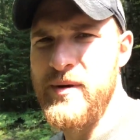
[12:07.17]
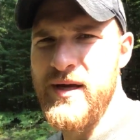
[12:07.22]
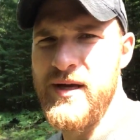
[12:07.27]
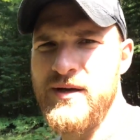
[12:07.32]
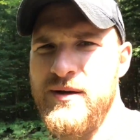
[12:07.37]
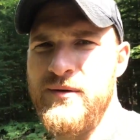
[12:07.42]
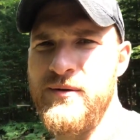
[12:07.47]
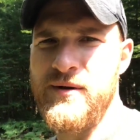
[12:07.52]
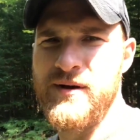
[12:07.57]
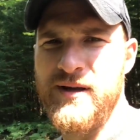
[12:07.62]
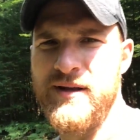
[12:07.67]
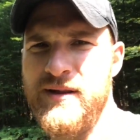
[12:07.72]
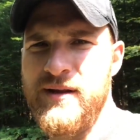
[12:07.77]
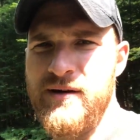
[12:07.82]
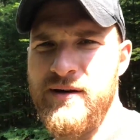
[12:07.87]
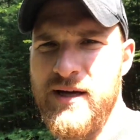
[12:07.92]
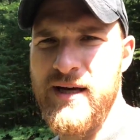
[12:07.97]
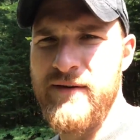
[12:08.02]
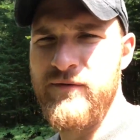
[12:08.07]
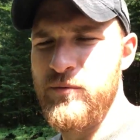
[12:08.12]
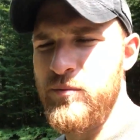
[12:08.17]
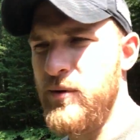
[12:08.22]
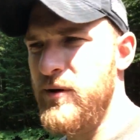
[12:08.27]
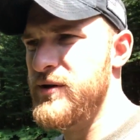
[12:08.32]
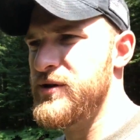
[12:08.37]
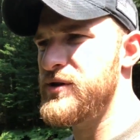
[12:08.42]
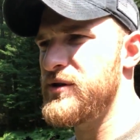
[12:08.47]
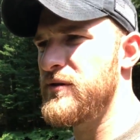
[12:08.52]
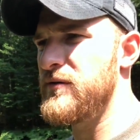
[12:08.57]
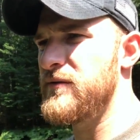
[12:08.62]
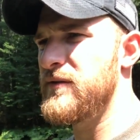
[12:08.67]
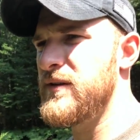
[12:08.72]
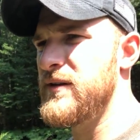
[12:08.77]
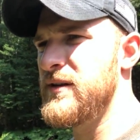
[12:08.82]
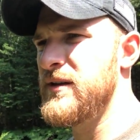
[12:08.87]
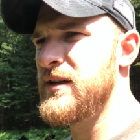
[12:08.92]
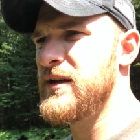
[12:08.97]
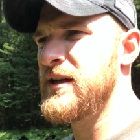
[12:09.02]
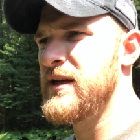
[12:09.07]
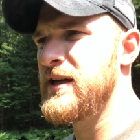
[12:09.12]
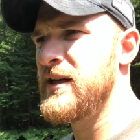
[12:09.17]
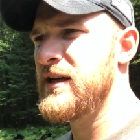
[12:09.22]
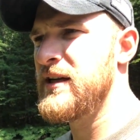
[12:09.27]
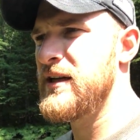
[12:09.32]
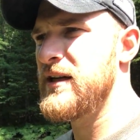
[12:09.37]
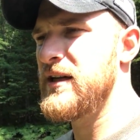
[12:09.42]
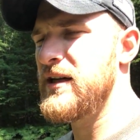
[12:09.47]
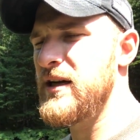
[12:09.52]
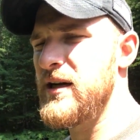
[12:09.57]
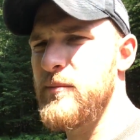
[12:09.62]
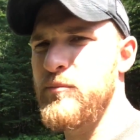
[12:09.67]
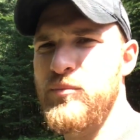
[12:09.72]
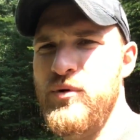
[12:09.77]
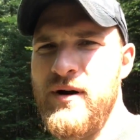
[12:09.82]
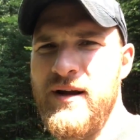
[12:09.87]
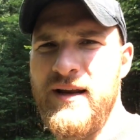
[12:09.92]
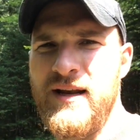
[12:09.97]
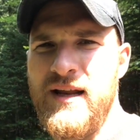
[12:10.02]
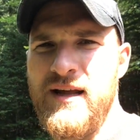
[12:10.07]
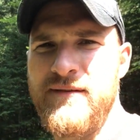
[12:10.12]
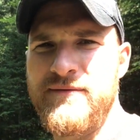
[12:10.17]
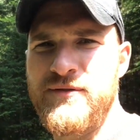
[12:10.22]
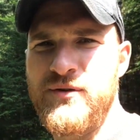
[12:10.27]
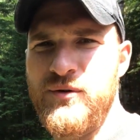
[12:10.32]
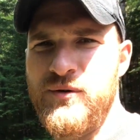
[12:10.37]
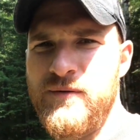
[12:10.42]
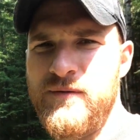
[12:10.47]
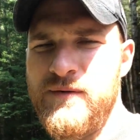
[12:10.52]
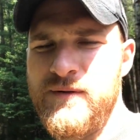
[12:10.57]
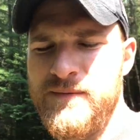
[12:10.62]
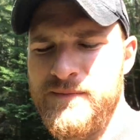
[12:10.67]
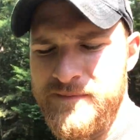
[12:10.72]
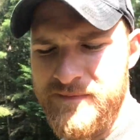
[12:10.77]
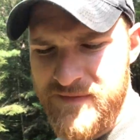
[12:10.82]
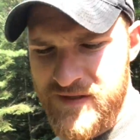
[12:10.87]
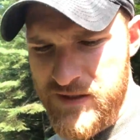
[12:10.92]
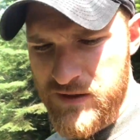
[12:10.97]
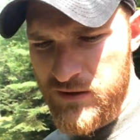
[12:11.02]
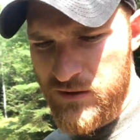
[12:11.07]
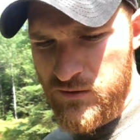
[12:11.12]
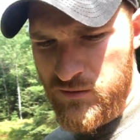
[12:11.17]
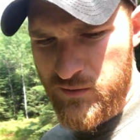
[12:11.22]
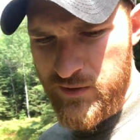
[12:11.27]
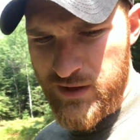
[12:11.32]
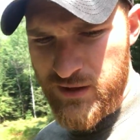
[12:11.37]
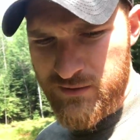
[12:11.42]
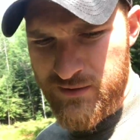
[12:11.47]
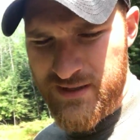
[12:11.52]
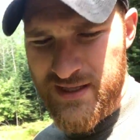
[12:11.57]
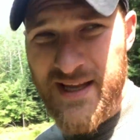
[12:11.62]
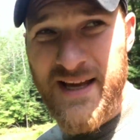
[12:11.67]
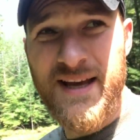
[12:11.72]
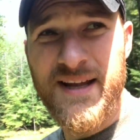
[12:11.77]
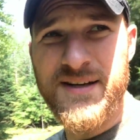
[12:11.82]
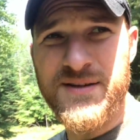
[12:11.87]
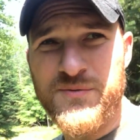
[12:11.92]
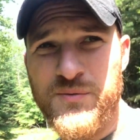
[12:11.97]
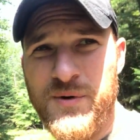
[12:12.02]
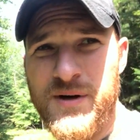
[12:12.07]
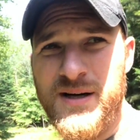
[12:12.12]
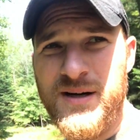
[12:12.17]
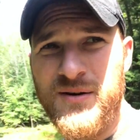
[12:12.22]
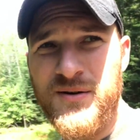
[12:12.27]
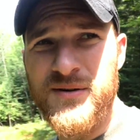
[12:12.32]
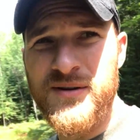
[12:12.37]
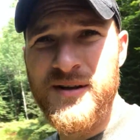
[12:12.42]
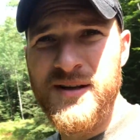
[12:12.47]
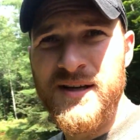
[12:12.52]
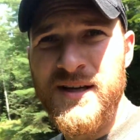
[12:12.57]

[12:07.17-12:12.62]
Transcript: bakery and they'll have a bunch of bread left over, so we use that as well.